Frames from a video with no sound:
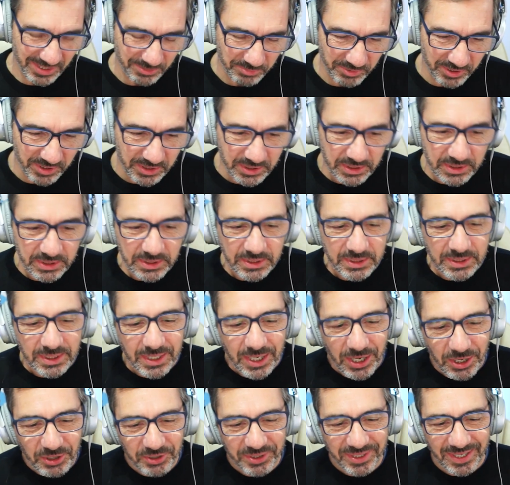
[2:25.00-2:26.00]
ABBA.
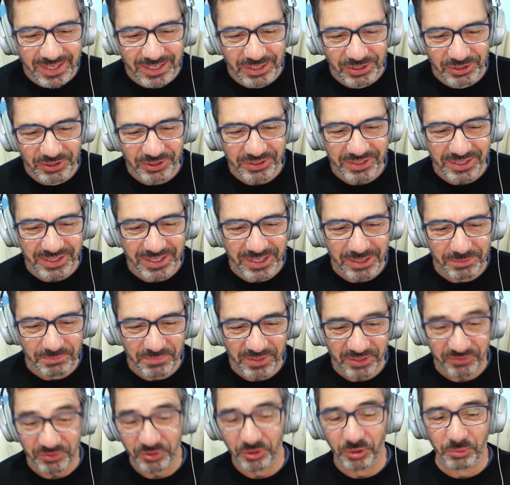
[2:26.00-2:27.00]
Okay, look, um,
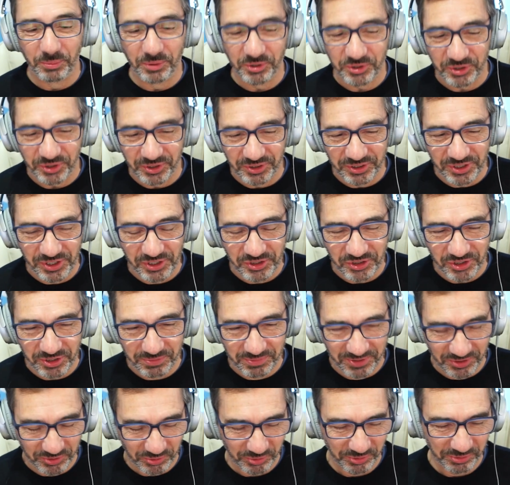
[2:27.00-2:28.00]
if you're not watching on
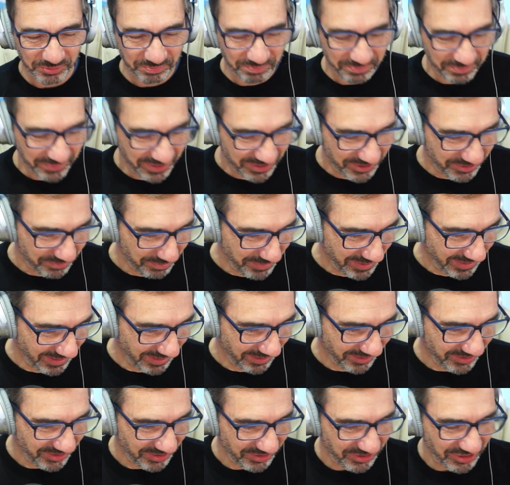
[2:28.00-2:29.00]
YouTube, this all is
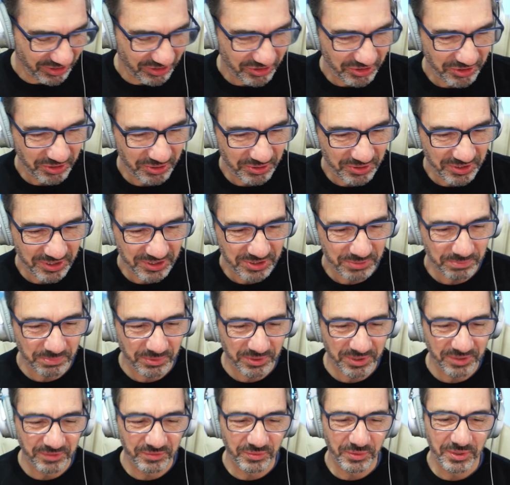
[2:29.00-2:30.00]
meaningless. It's just two
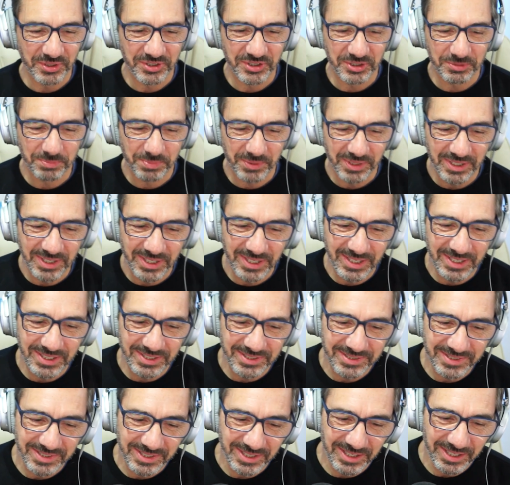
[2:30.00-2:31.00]
disembodied voices, but it
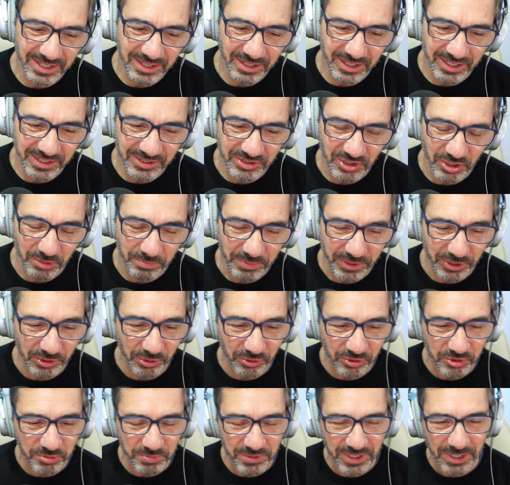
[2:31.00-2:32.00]
is, uh, it's our
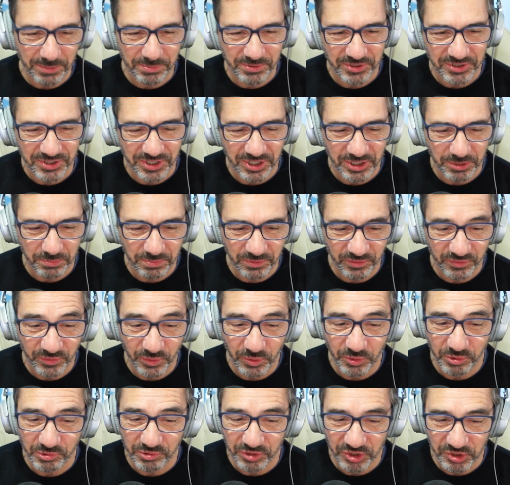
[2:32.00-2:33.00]
penultimate episode
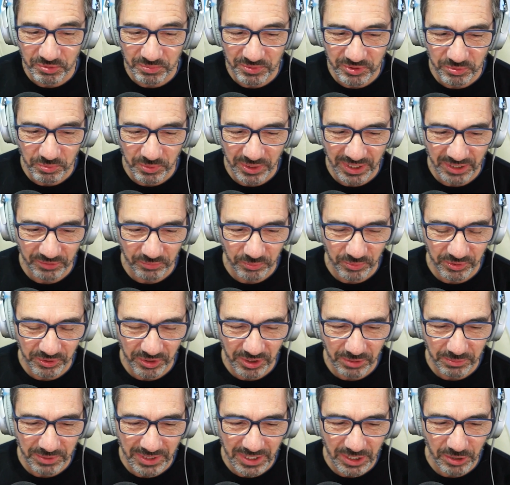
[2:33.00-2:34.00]
before Christmas. We have one
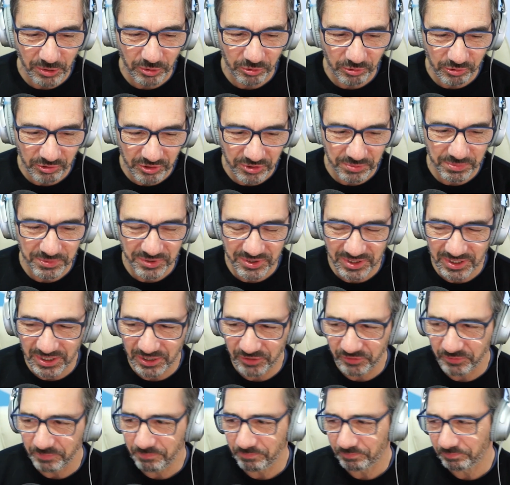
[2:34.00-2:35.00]
going out on Christmas
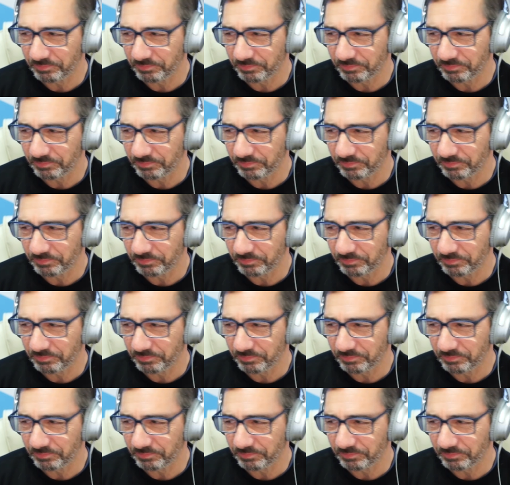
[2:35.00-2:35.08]
Eve